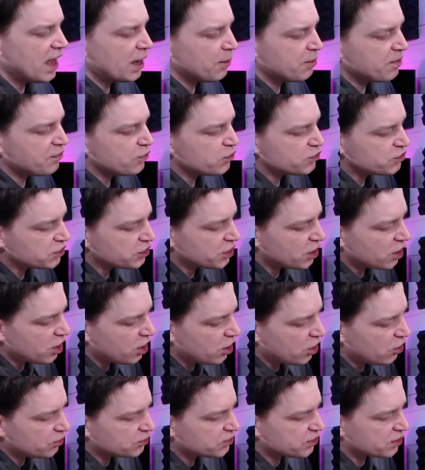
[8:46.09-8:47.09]
And we've also got
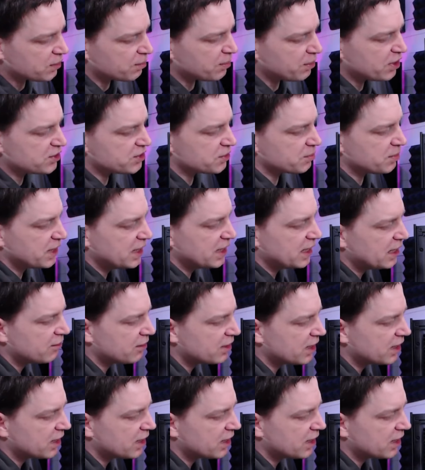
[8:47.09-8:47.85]
holes at the bottom here and